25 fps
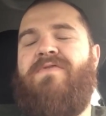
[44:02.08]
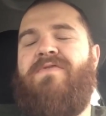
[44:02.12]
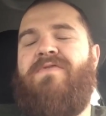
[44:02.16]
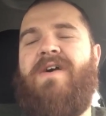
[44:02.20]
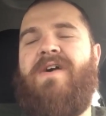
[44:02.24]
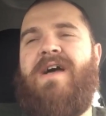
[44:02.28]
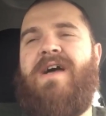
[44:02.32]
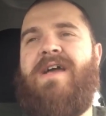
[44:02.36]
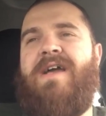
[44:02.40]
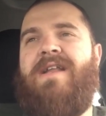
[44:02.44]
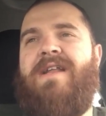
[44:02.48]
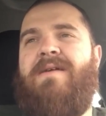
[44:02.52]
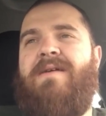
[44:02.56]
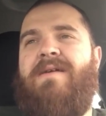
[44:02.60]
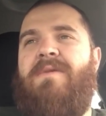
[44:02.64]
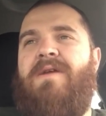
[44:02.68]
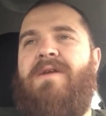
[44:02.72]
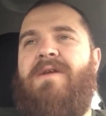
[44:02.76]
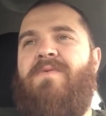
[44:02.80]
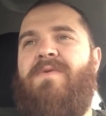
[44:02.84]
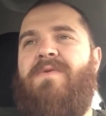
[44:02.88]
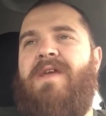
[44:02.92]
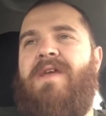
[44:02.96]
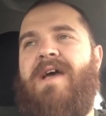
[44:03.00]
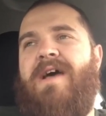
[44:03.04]
rectified. I
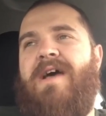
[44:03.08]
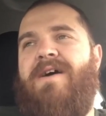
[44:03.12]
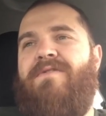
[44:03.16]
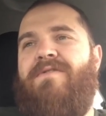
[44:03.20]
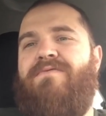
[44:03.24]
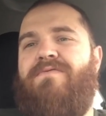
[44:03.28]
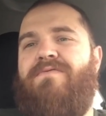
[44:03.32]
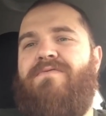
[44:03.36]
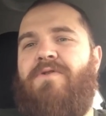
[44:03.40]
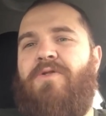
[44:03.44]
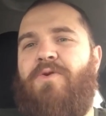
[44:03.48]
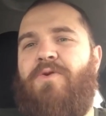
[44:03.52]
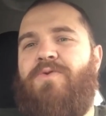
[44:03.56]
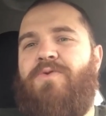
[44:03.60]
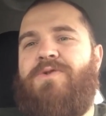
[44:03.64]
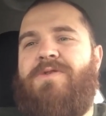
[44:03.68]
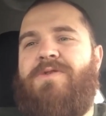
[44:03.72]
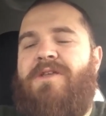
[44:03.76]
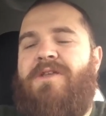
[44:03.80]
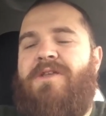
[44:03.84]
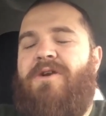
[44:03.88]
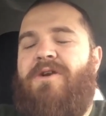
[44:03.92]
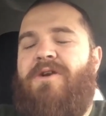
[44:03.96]
mean, we have close,